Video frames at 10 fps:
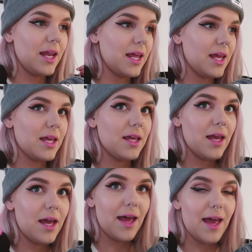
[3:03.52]

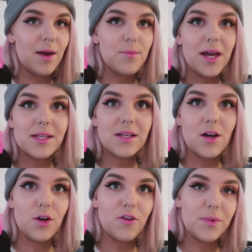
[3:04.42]
any handbags that
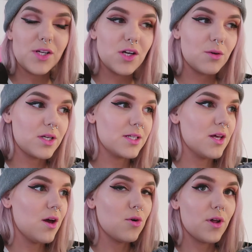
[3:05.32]
hug over my
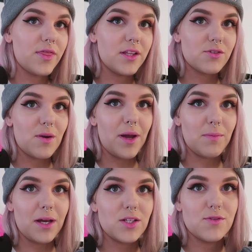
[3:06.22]
shoulders or thin strap
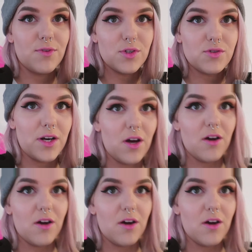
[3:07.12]
backpacks just fall straight